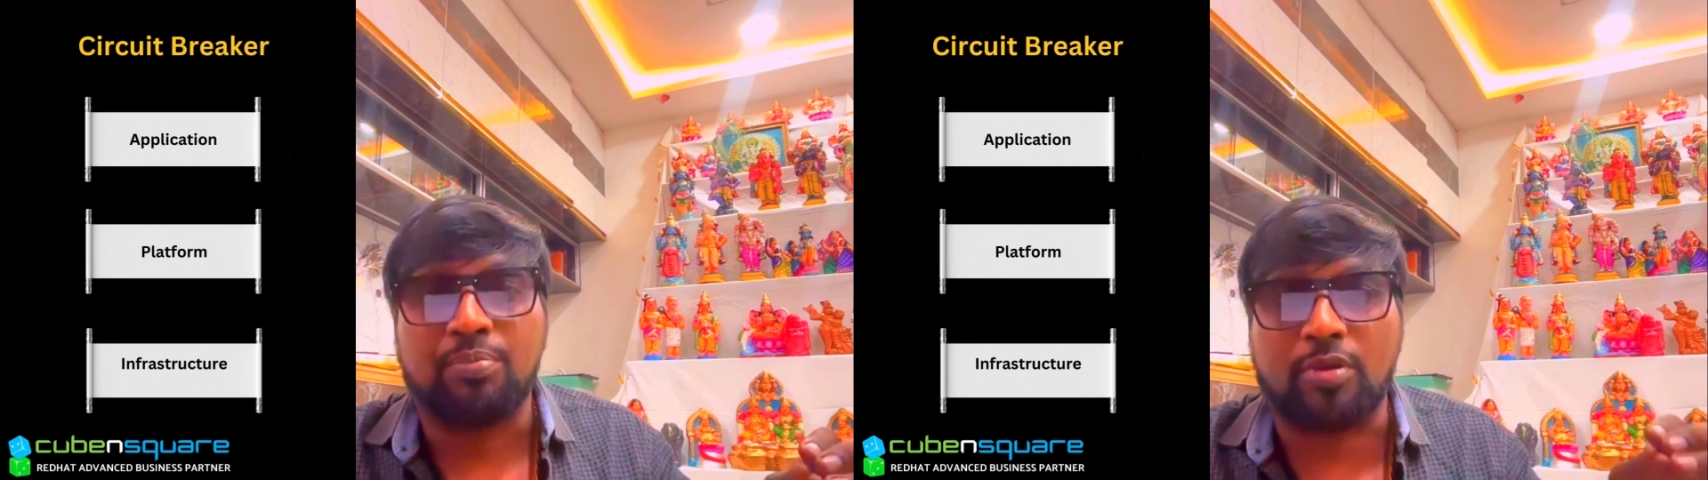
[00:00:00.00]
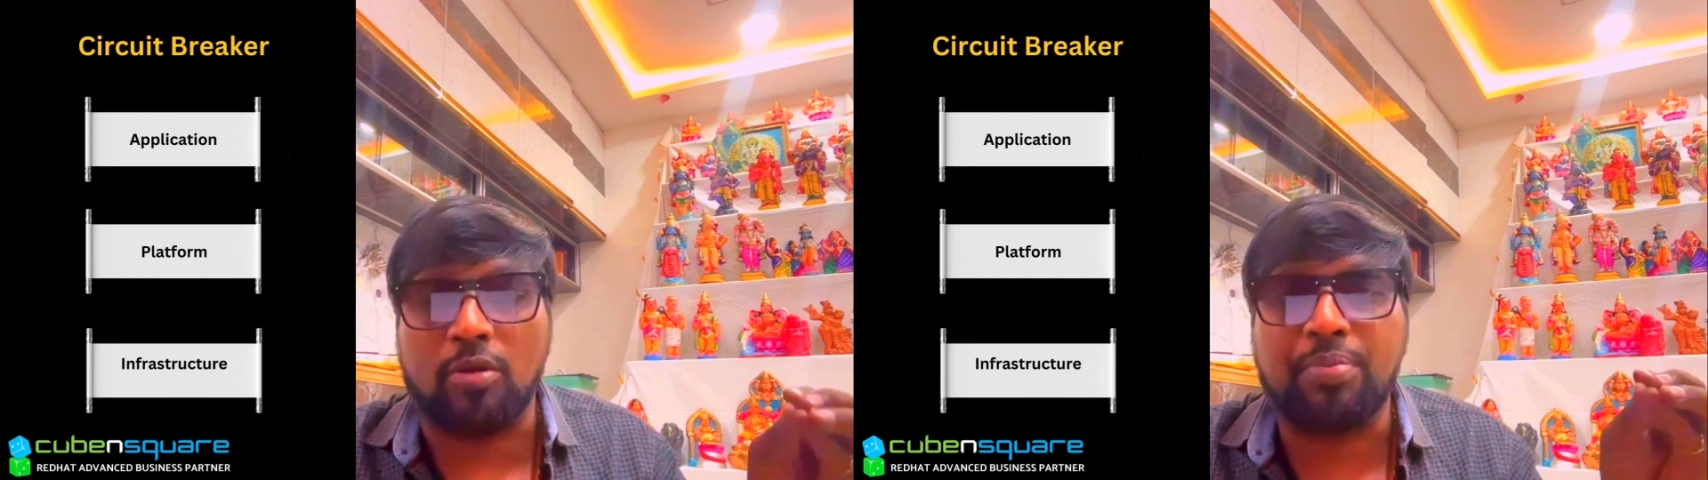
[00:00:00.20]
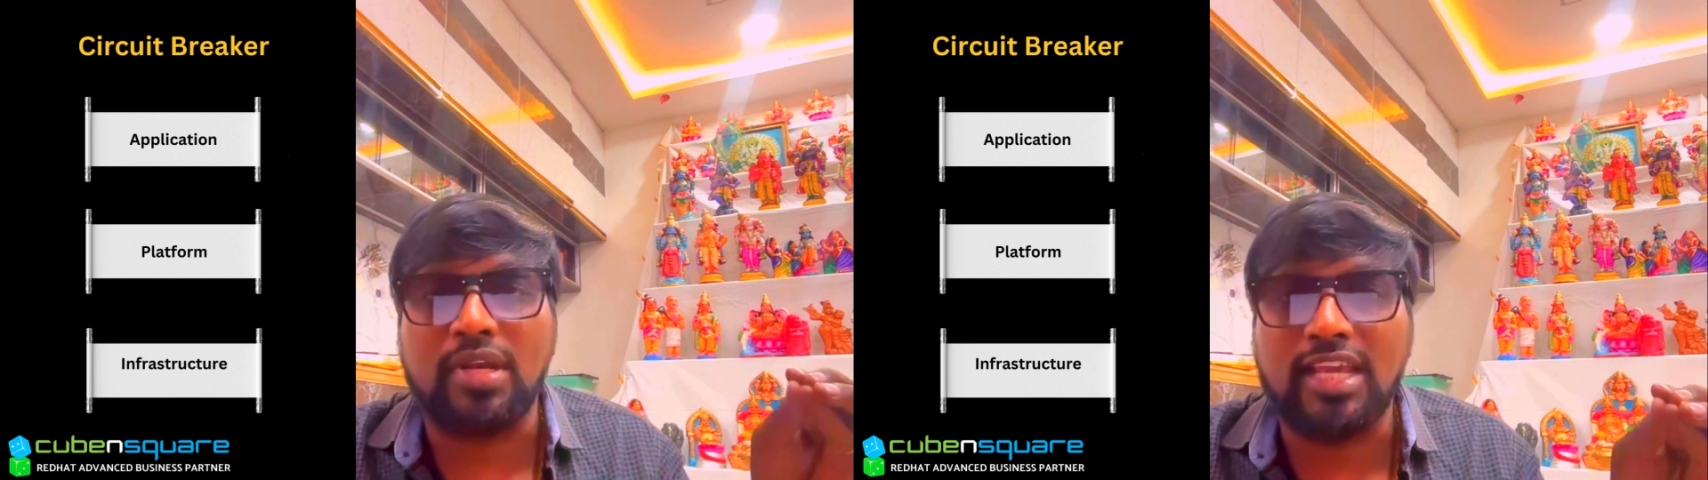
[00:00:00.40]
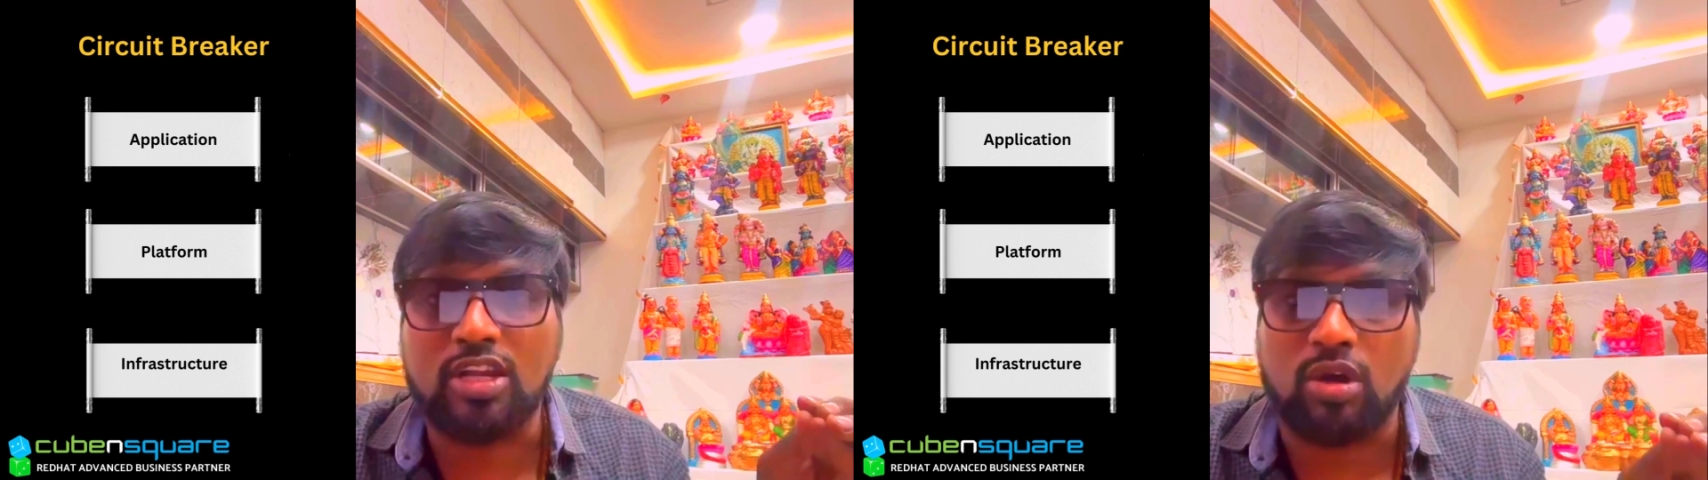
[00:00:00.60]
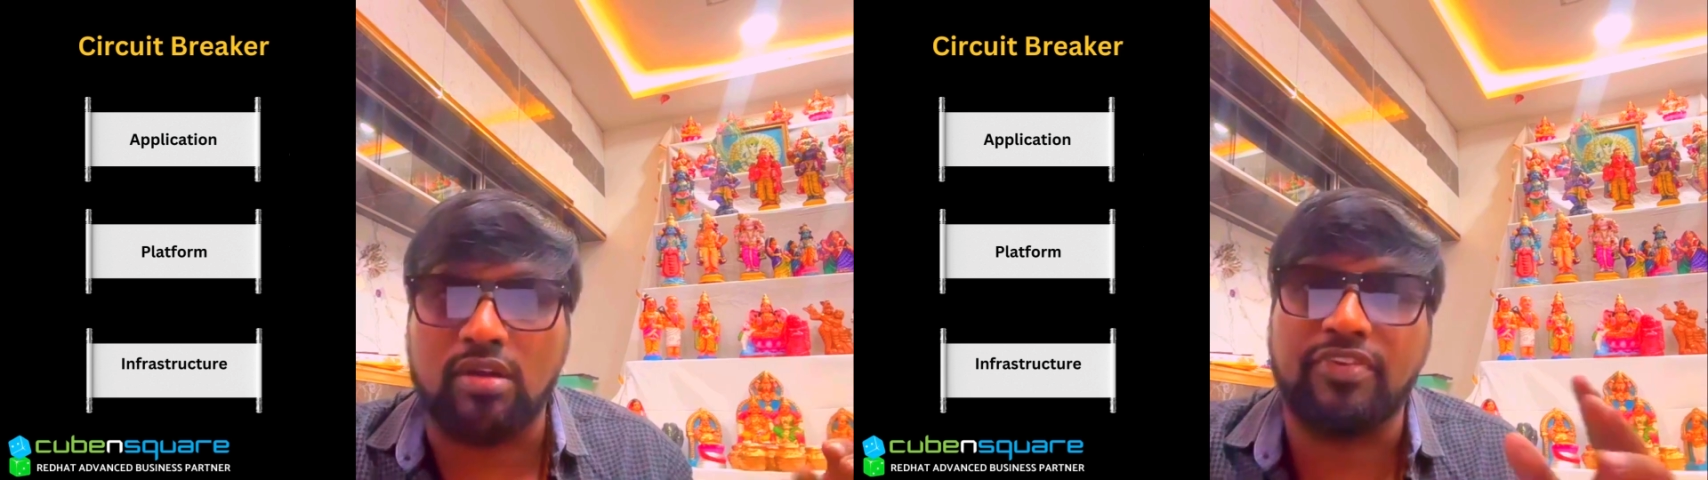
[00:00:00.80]
properly
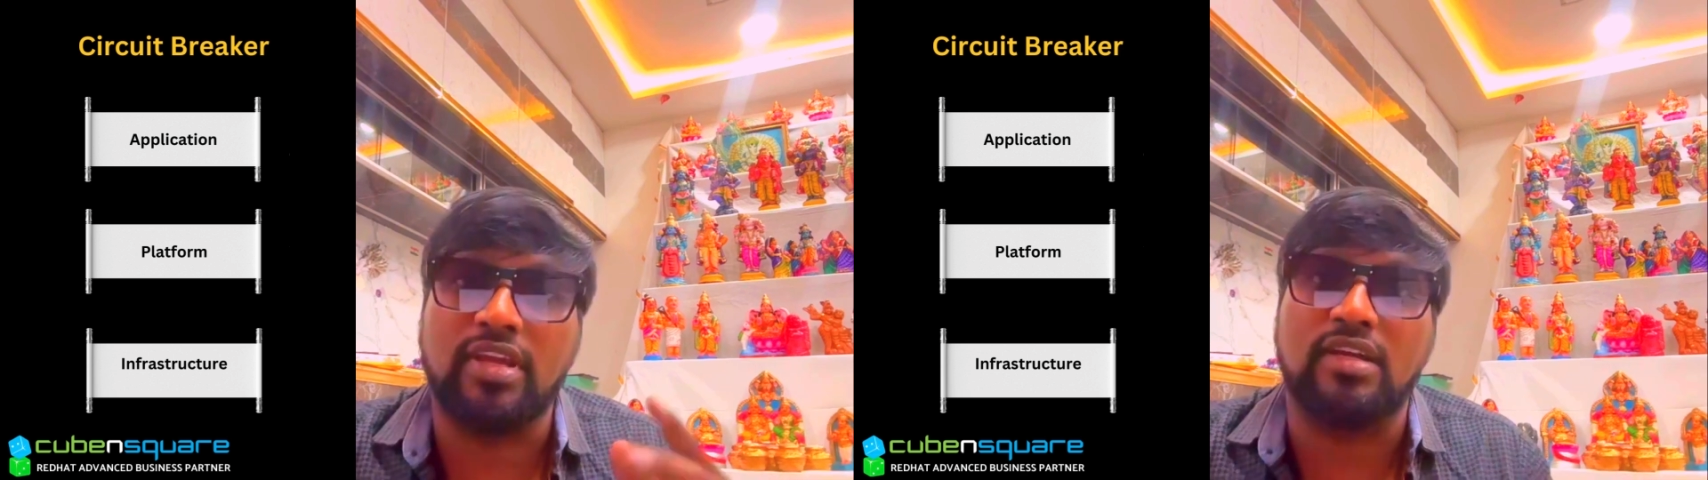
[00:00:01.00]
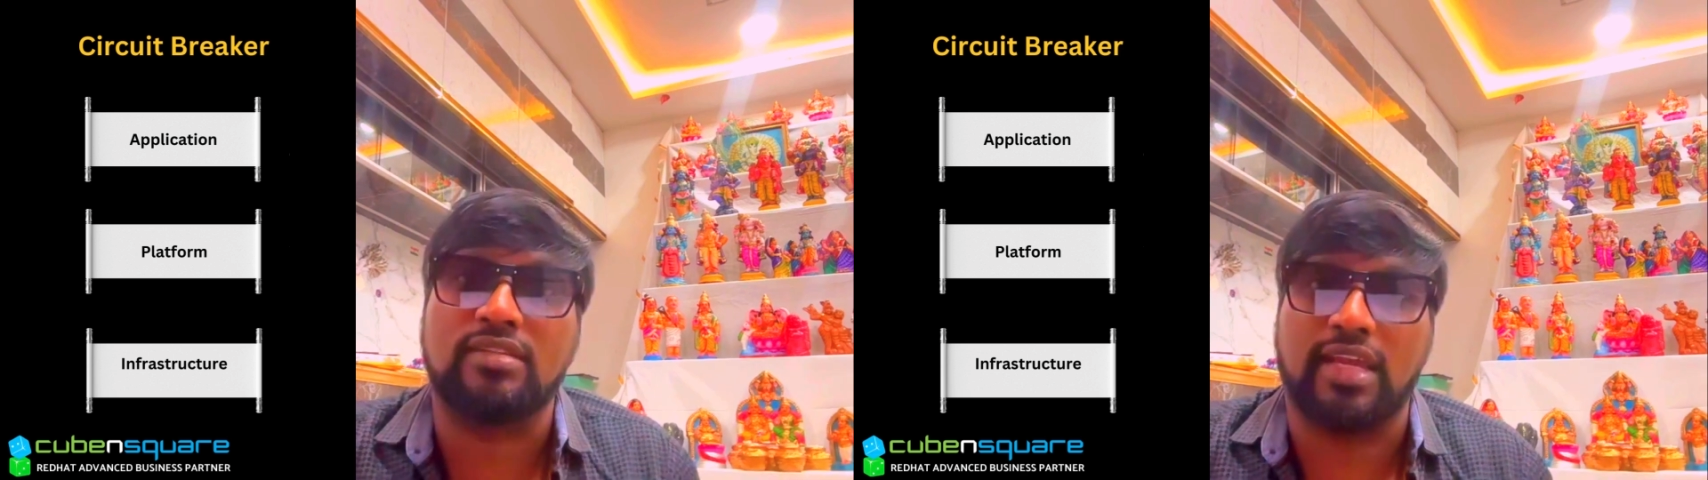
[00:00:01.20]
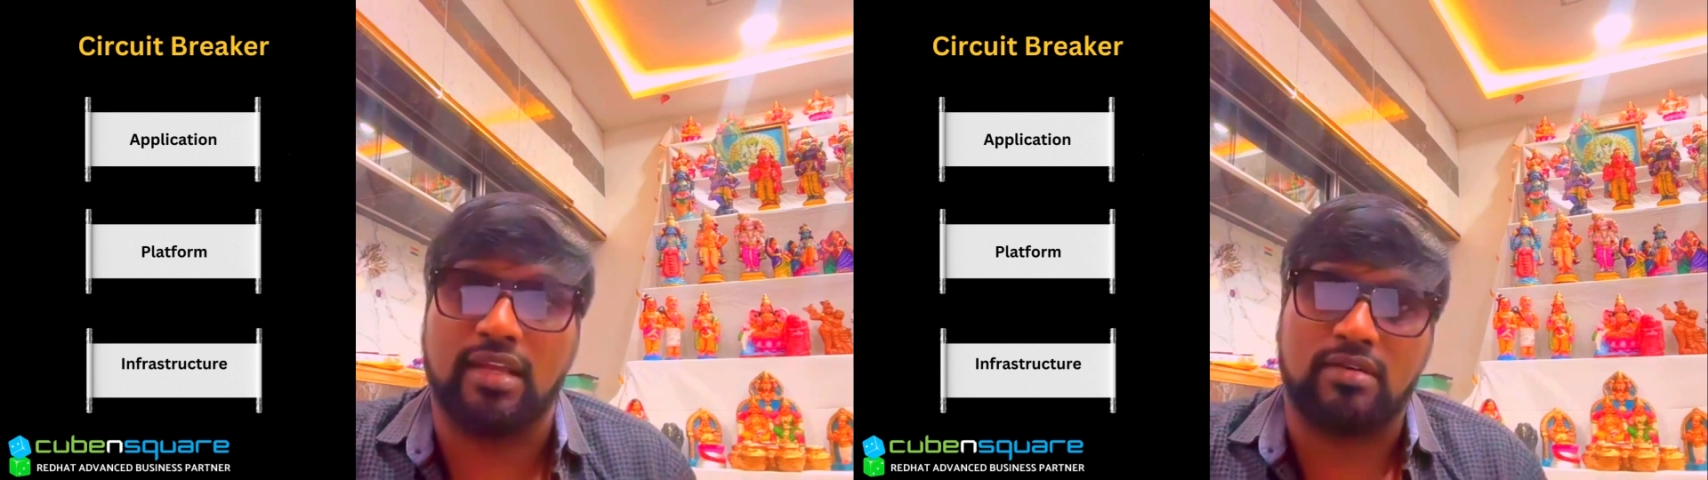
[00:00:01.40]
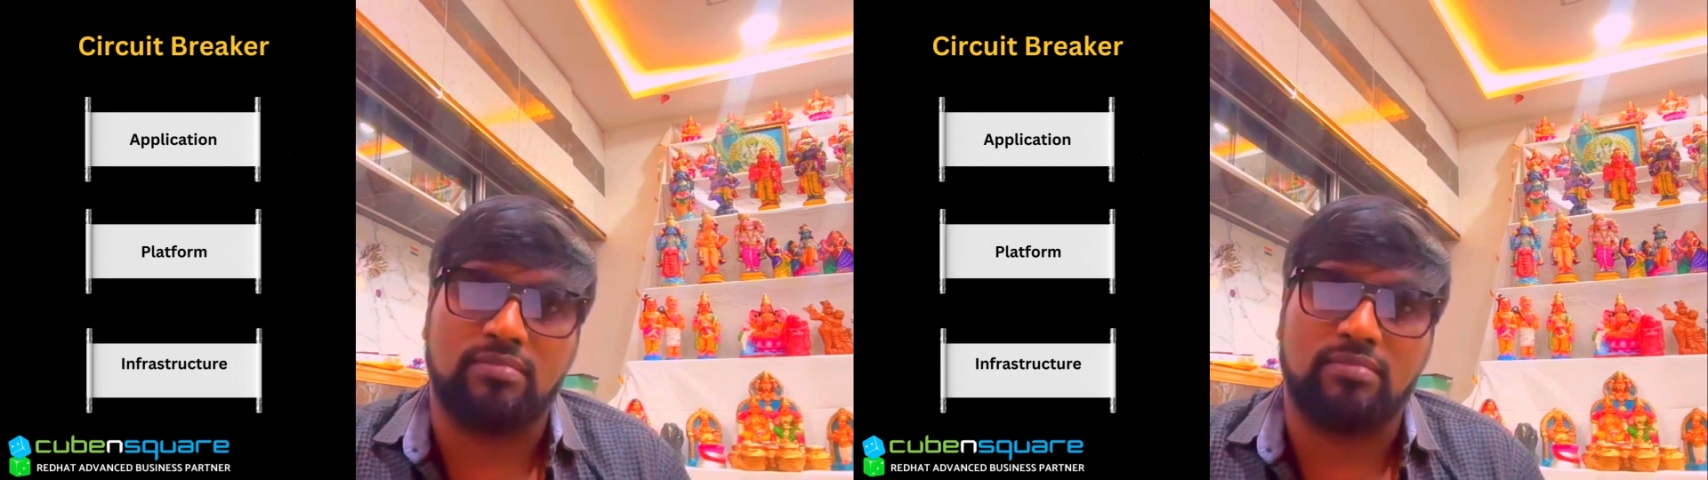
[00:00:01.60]
configured there